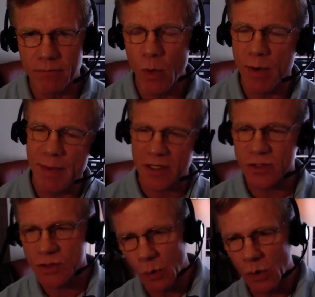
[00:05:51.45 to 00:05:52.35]
going back to
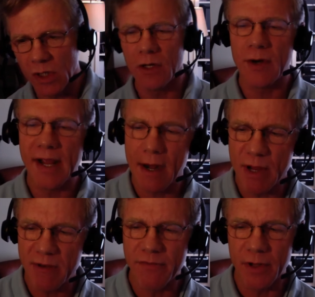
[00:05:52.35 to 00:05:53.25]
school and learning how to
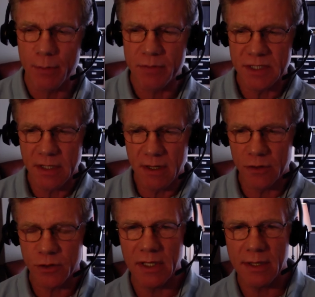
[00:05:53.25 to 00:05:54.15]
make films and
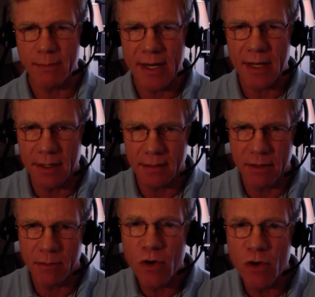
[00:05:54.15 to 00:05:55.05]
ultimately making
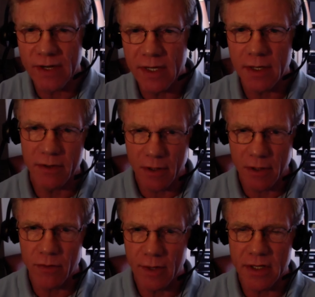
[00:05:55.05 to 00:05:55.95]
the movie, you
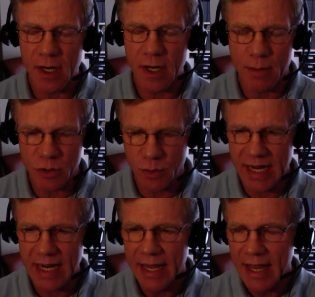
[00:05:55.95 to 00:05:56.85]
know, the documentary.